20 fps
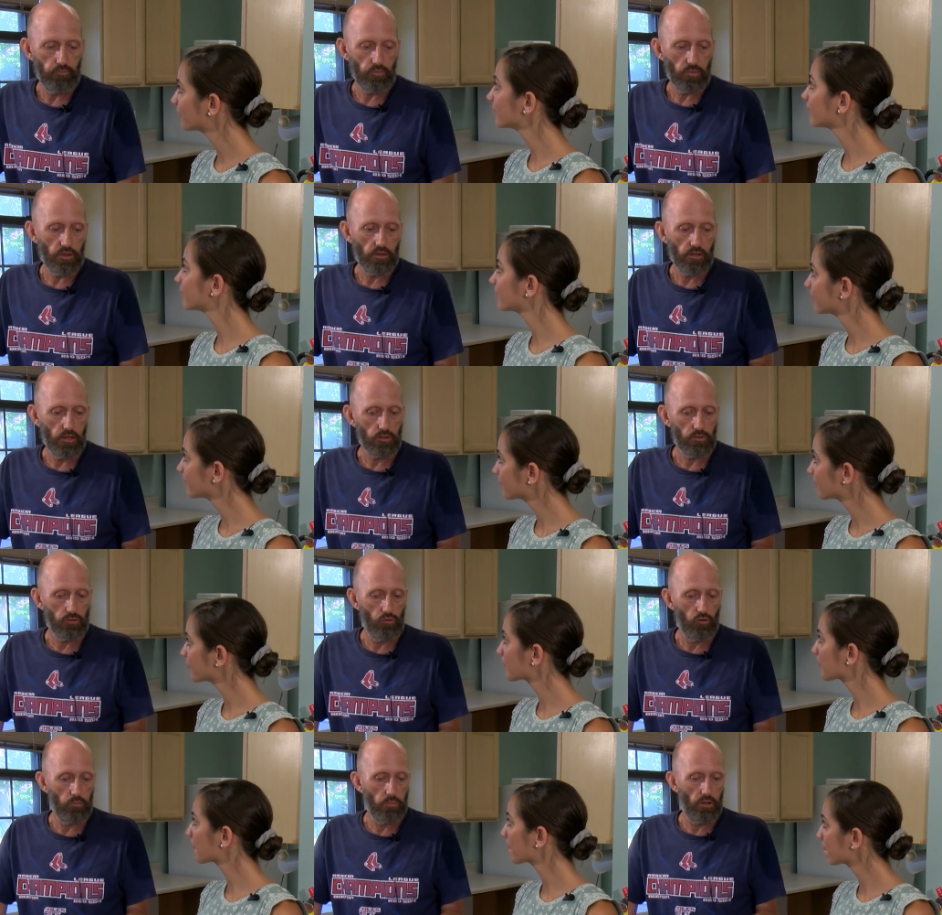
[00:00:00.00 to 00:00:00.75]
Speaker 1: it
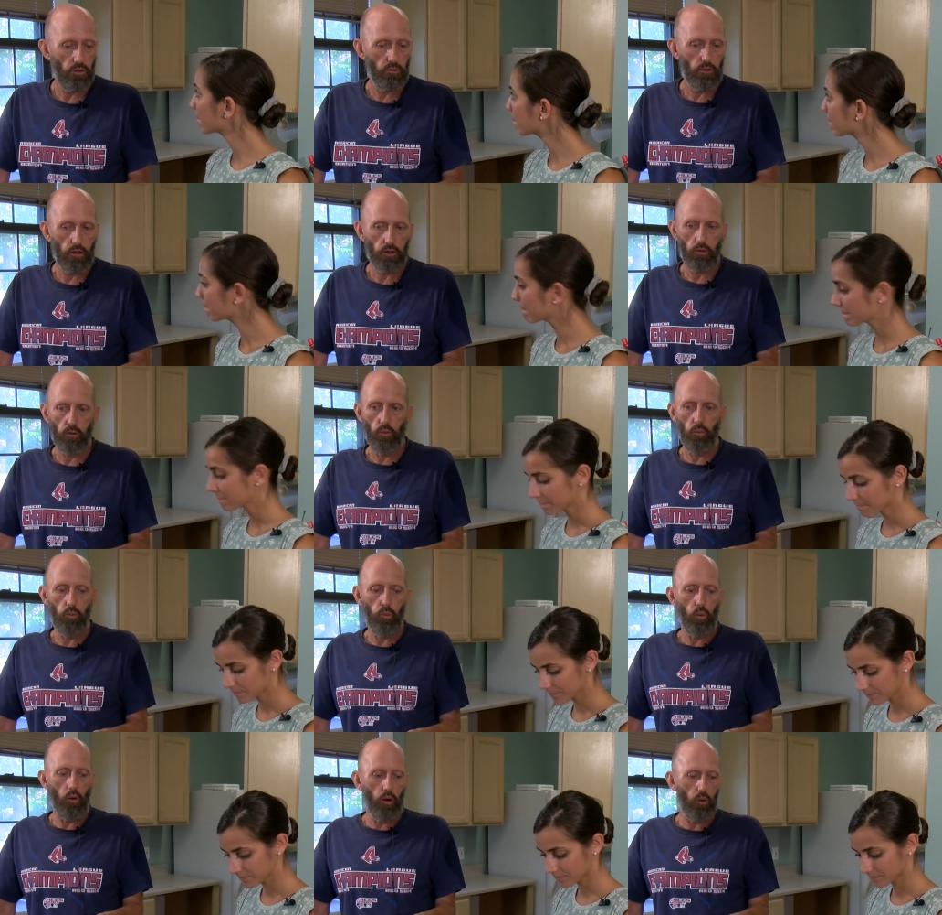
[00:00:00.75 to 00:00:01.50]
tastes a little bit like
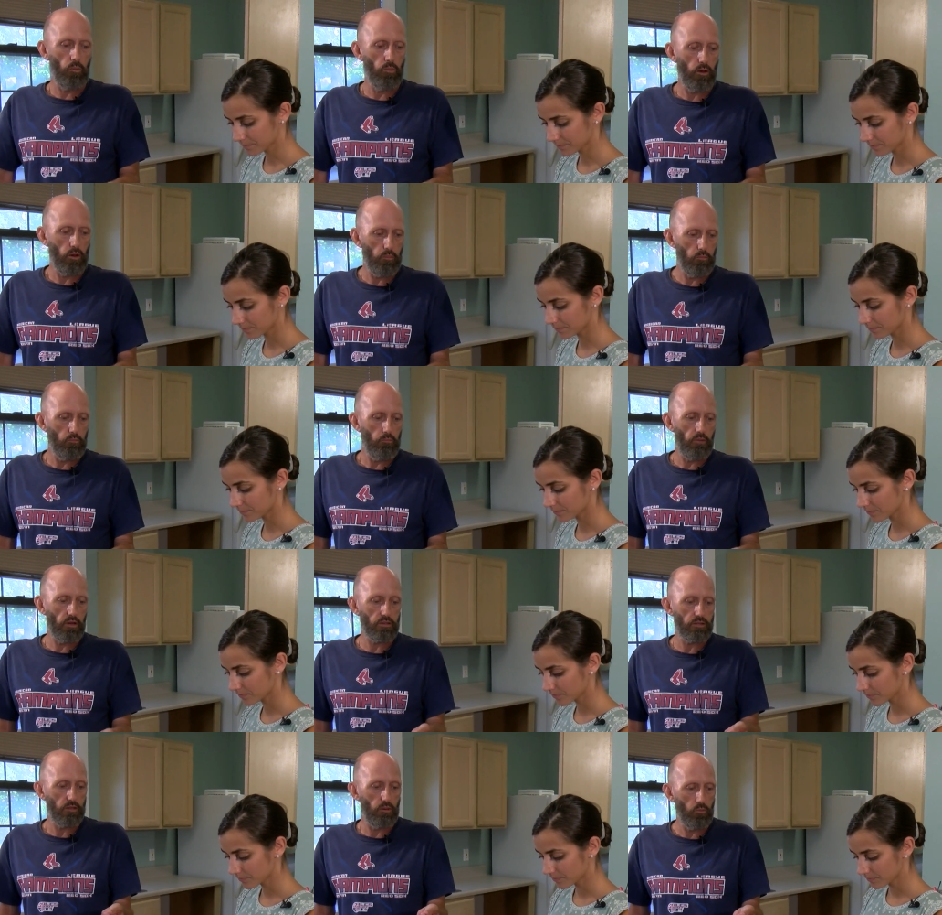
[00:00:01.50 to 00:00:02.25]
a walnut
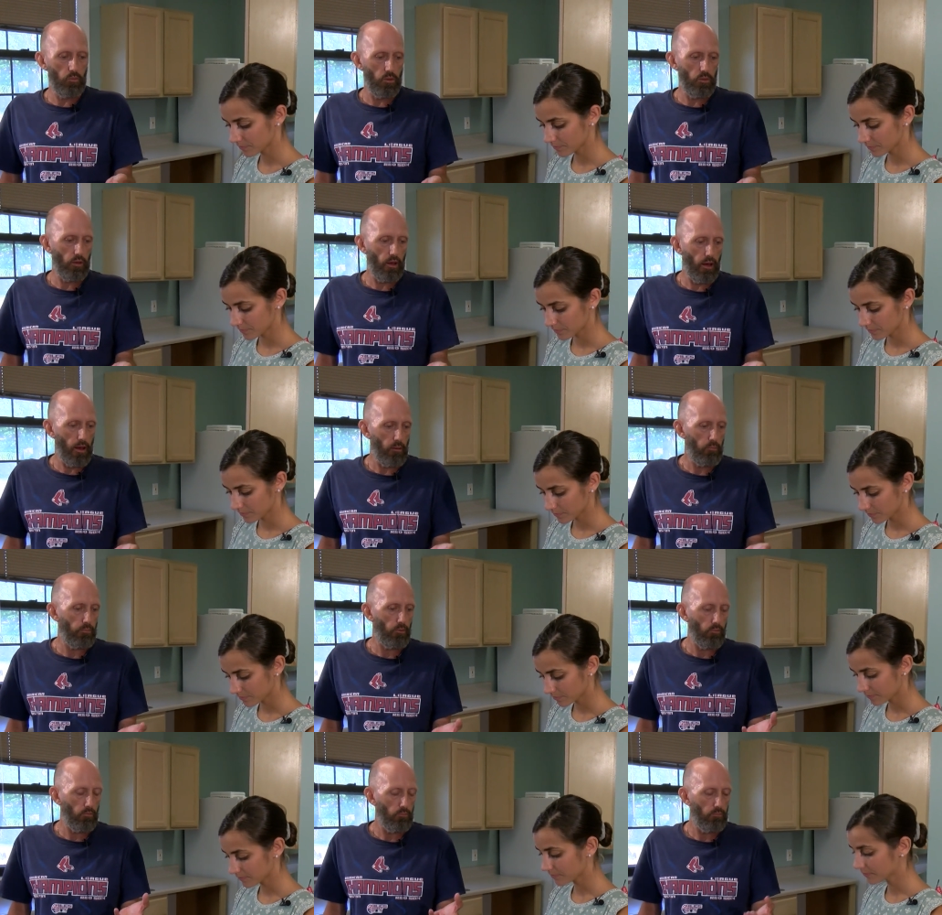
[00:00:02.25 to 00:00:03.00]
mixed in with an
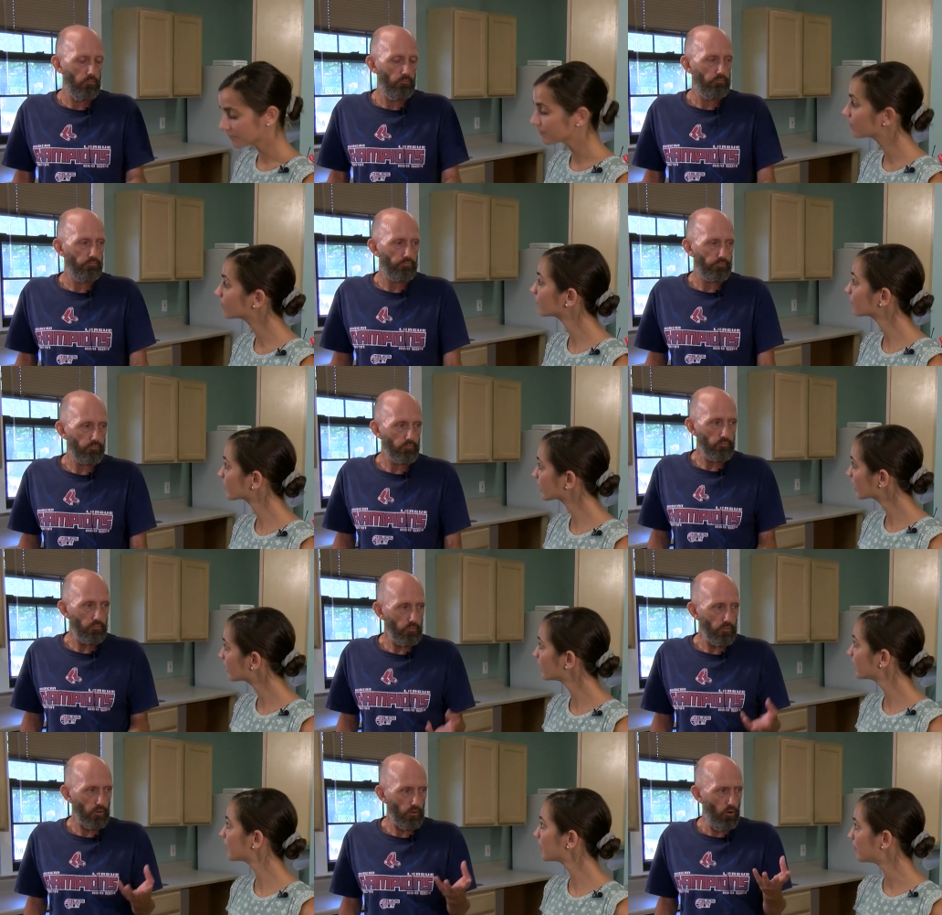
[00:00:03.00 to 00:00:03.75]
apple
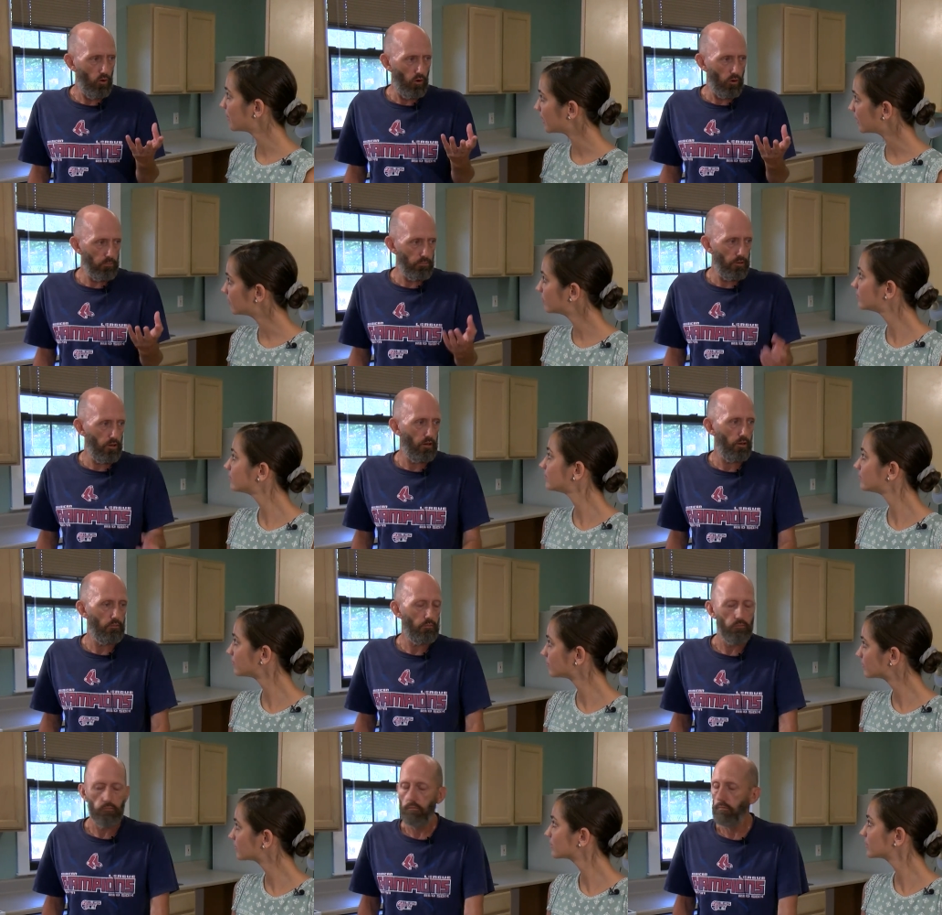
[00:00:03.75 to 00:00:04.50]
or a
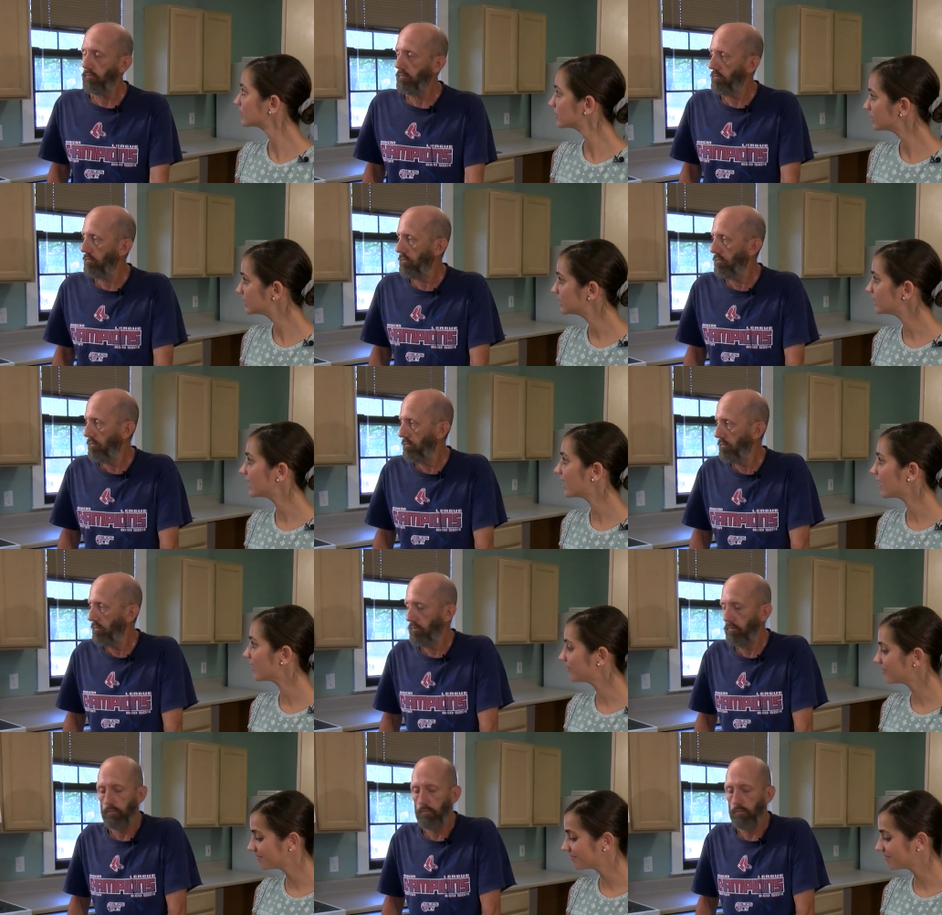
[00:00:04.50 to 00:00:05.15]
pear. Yeah.